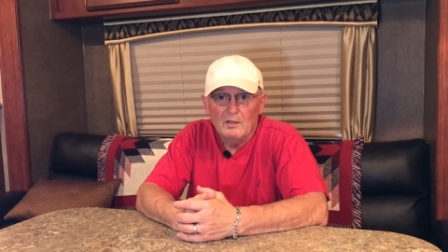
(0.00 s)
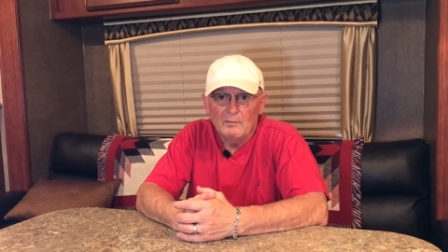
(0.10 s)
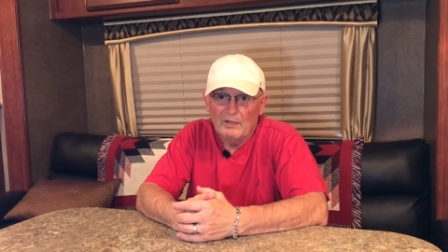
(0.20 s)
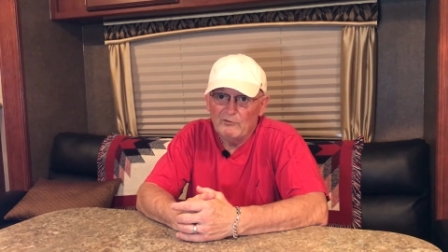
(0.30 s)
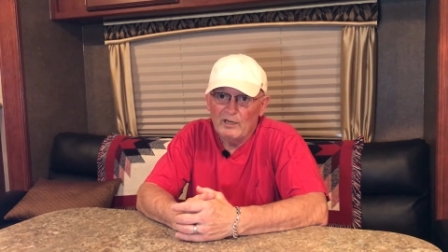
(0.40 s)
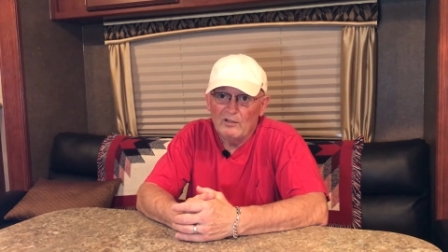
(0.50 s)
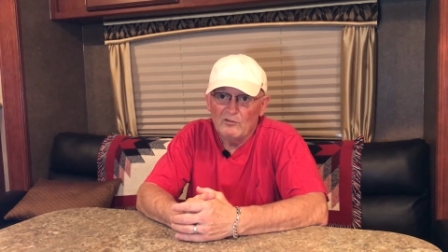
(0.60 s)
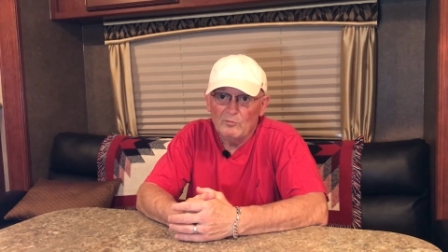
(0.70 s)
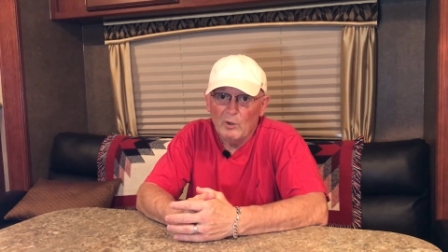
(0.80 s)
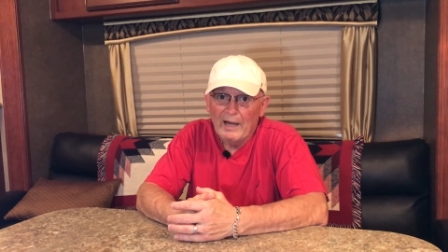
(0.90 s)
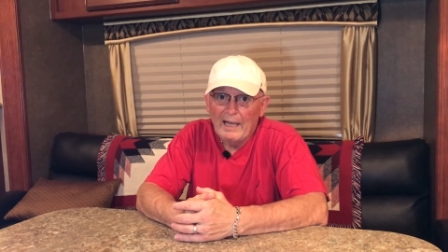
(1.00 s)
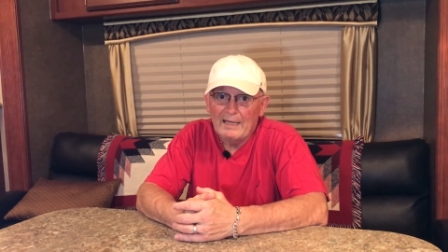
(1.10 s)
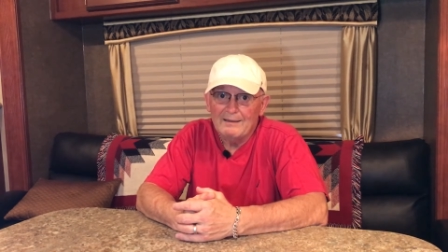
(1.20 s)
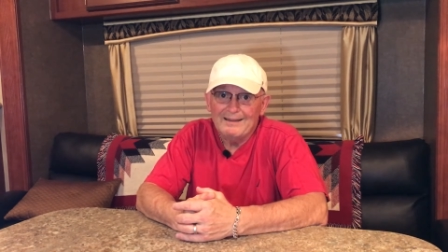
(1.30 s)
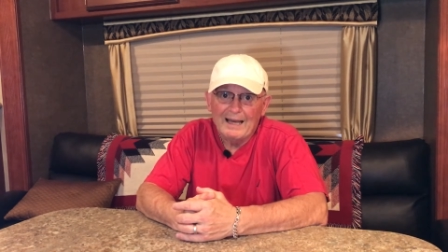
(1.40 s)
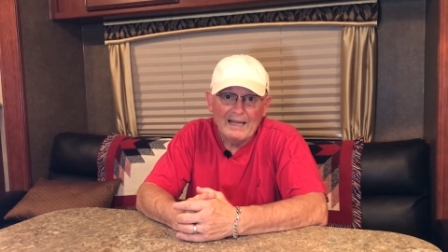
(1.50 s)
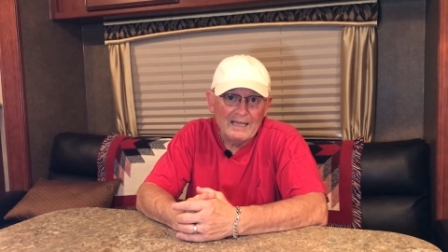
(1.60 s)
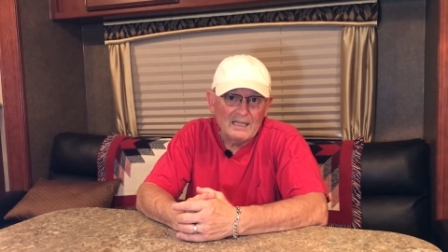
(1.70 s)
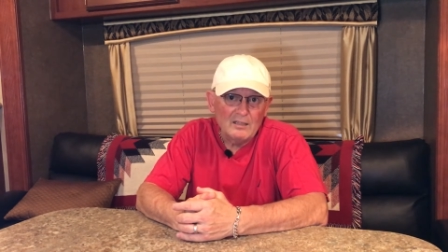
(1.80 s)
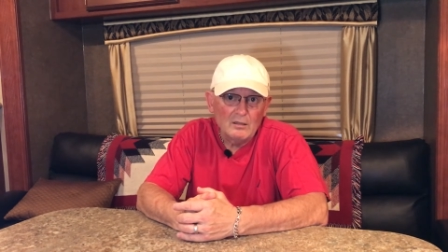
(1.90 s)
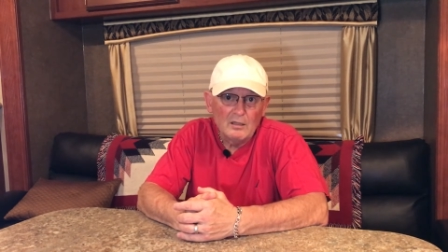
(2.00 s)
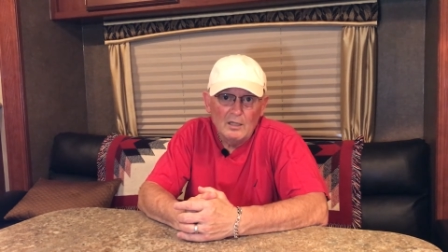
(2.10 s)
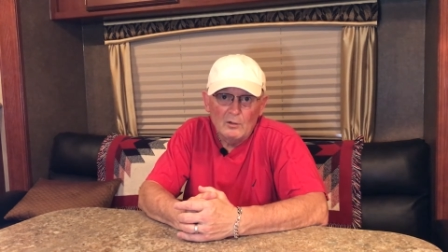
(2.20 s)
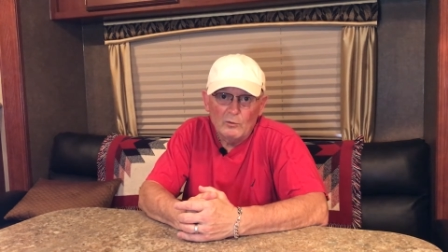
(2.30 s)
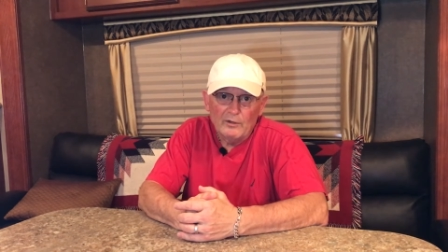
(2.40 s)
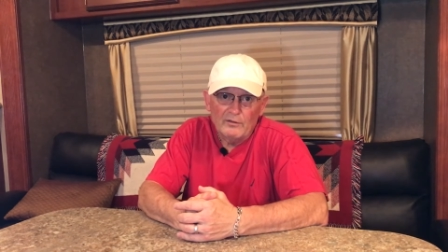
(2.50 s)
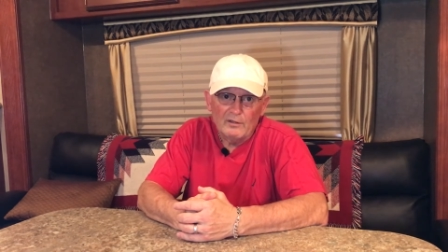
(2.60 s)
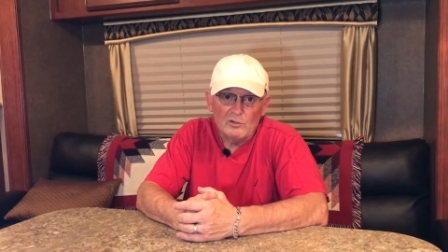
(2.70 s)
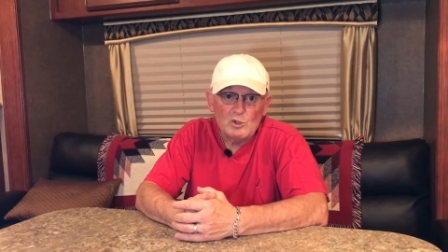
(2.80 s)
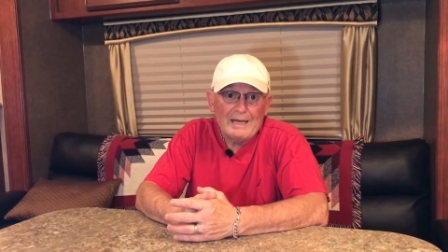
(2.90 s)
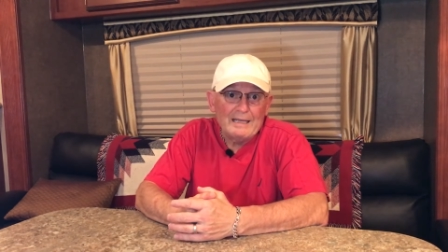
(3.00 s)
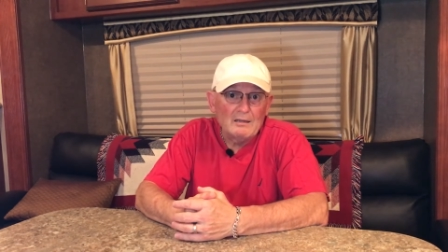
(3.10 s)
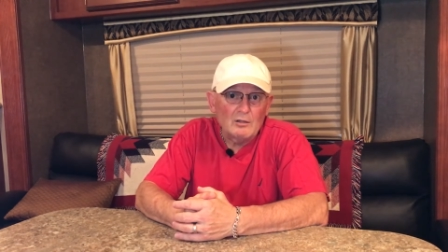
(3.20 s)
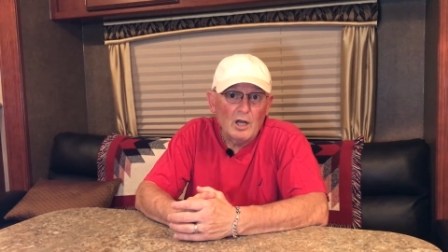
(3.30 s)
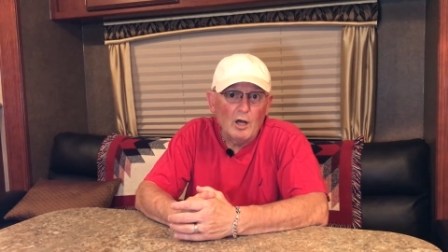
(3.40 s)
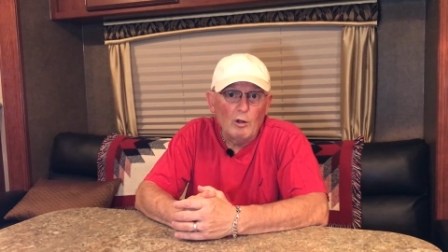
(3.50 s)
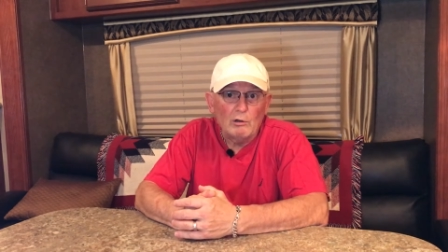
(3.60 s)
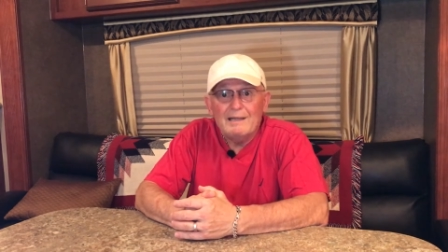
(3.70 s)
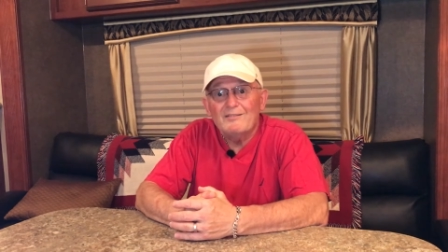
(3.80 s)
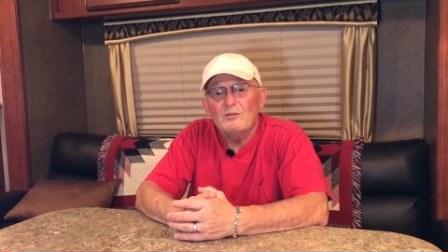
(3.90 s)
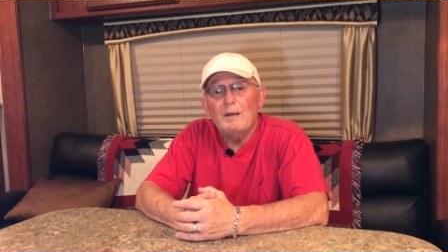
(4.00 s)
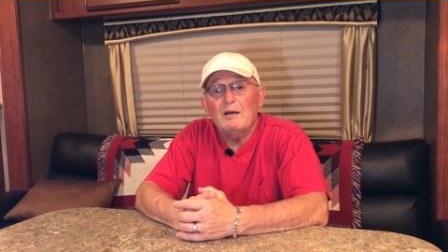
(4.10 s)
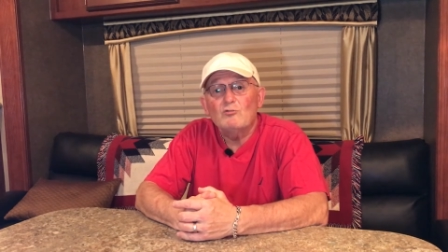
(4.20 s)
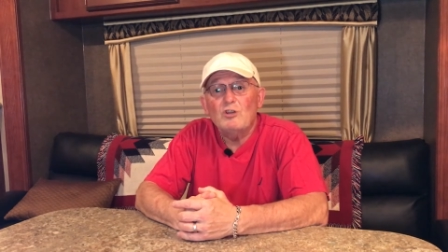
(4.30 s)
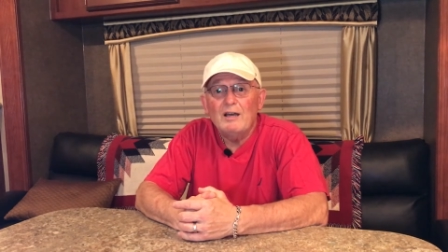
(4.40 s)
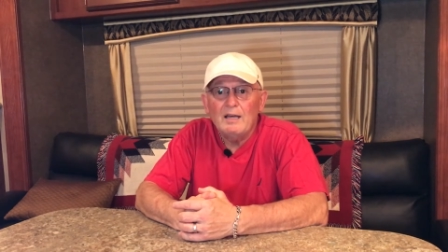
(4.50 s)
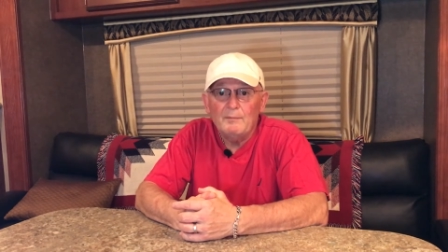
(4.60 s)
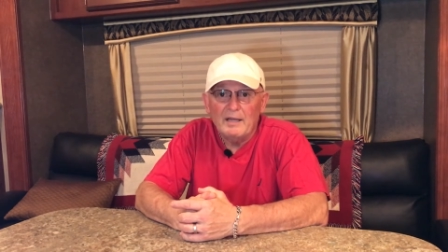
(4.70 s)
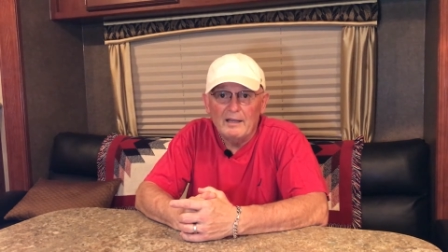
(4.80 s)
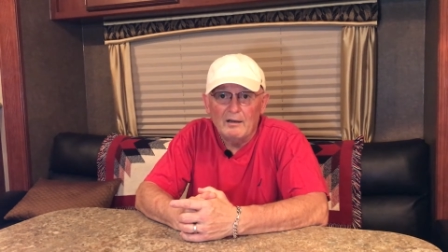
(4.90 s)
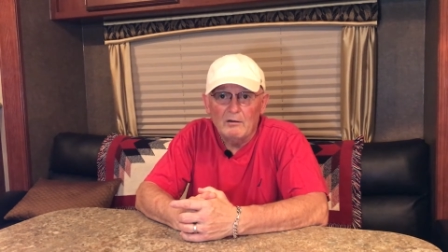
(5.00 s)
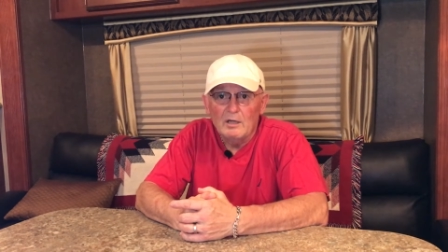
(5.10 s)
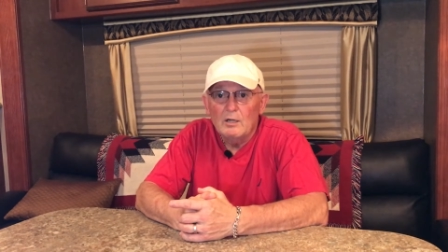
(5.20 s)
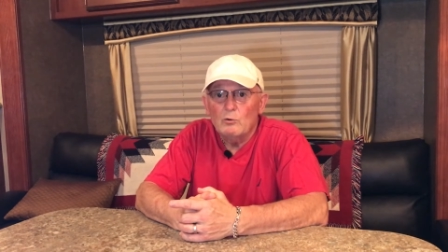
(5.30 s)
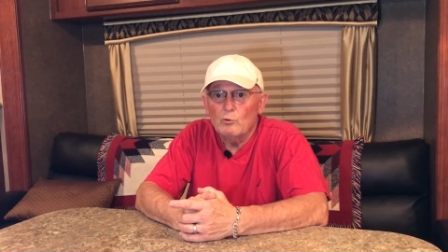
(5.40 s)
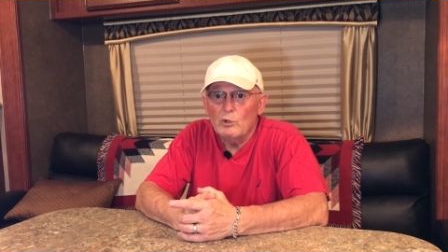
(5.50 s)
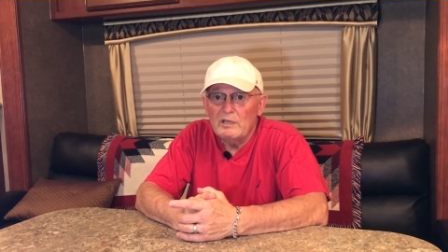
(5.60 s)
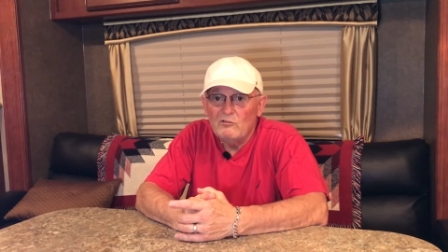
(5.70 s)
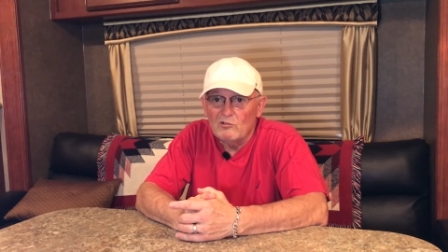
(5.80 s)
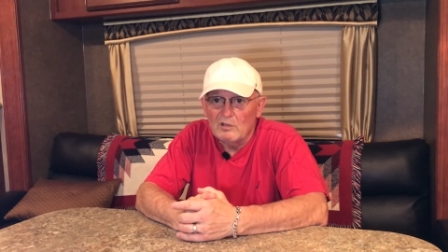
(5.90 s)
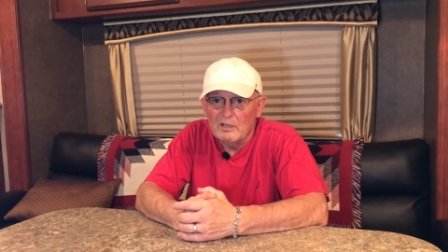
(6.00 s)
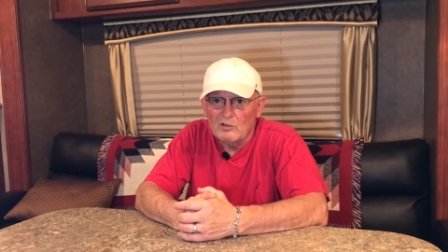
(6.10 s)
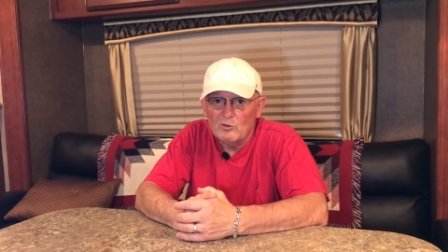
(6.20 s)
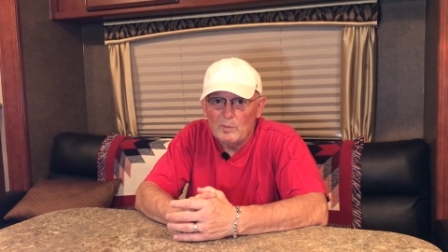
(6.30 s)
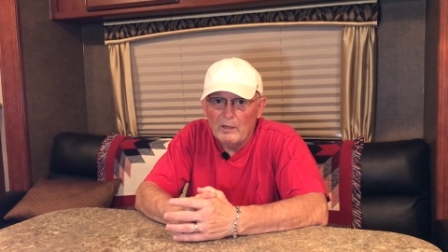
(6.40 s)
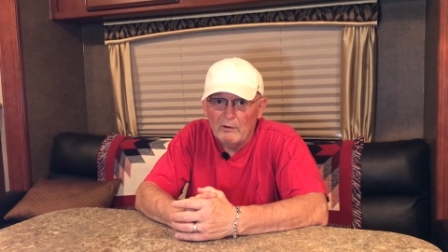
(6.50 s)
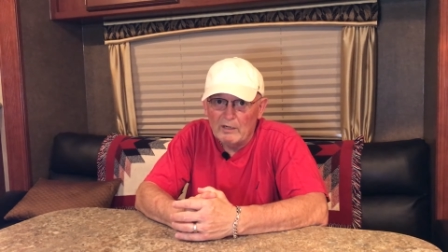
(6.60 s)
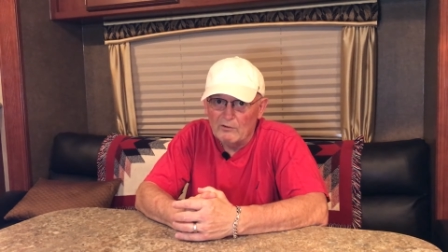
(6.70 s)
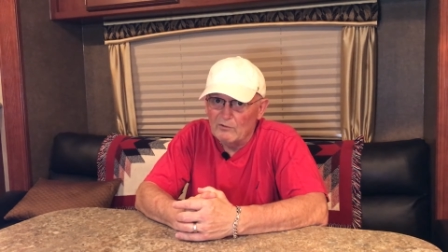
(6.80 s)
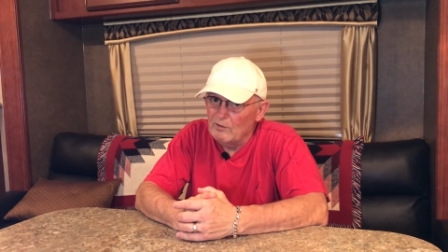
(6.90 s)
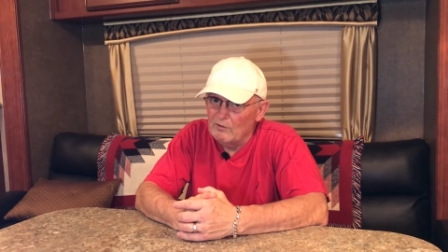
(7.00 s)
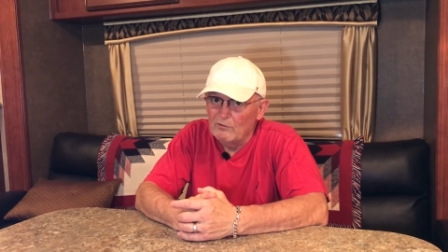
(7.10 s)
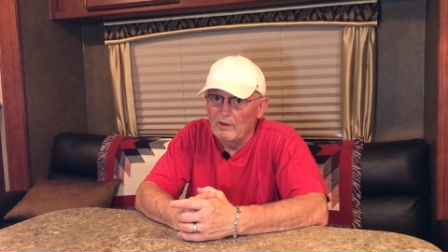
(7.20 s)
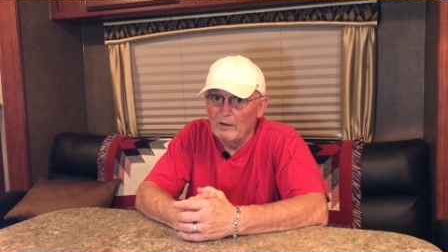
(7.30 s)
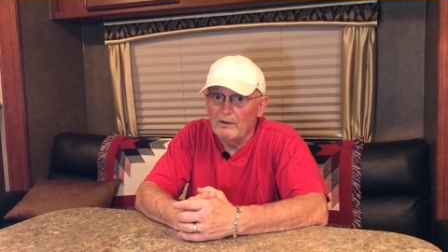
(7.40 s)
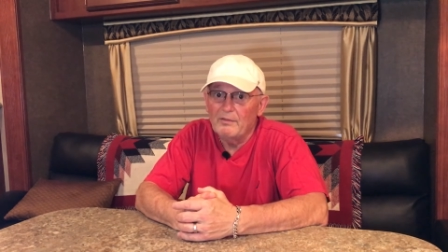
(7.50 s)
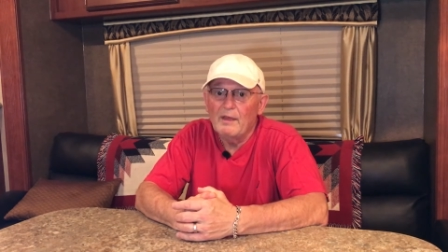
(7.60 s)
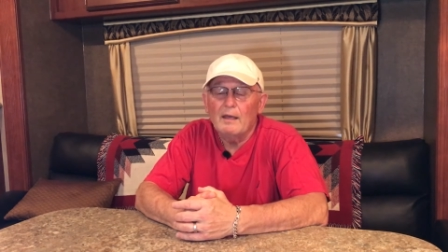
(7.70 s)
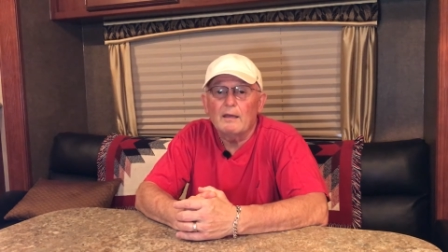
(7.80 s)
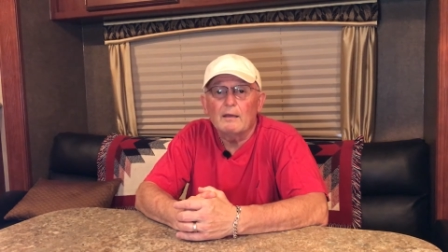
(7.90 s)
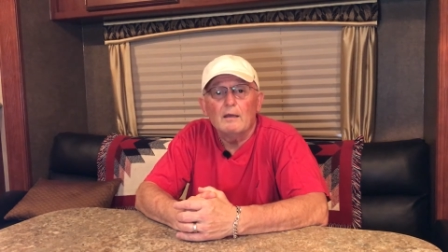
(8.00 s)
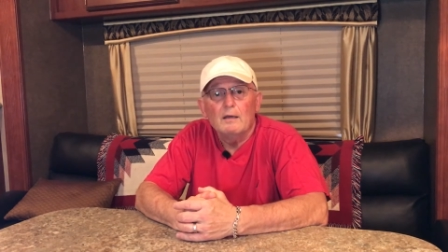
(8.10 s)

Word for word: My friends Brad and Diana with a channel called It's About Time Now recently experienced this very thing.